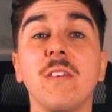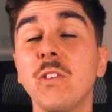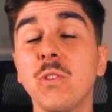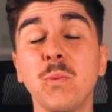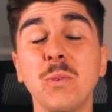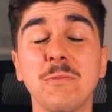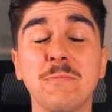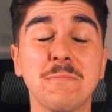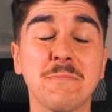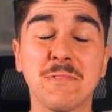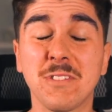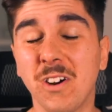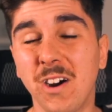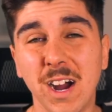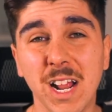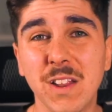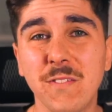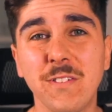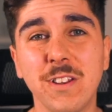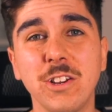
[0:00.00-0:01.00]
This was
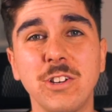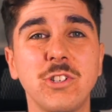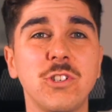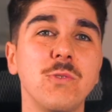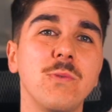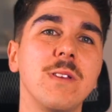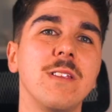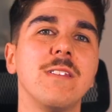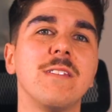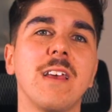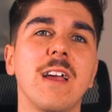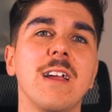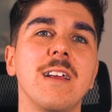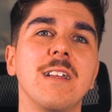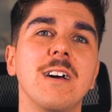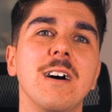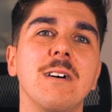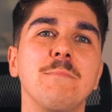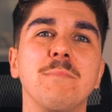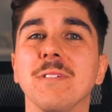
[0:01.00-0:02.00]
kind of an issue in
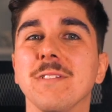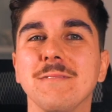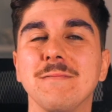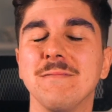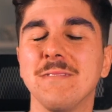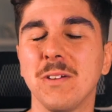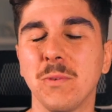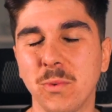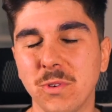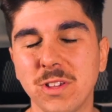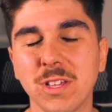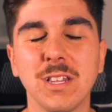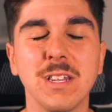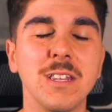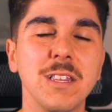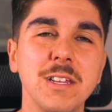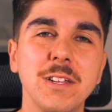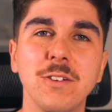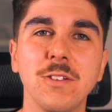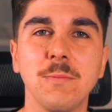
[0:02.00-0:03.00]
Zeta, but it was a
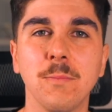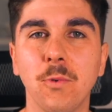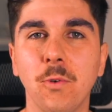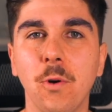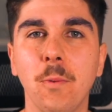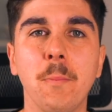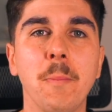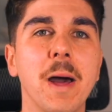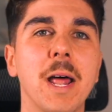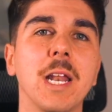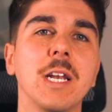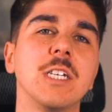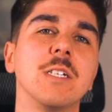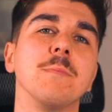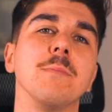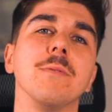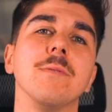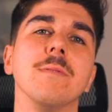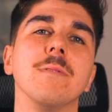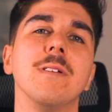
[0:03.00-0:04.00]
little more
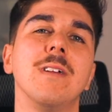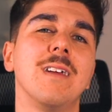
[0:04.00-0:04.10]
manageable.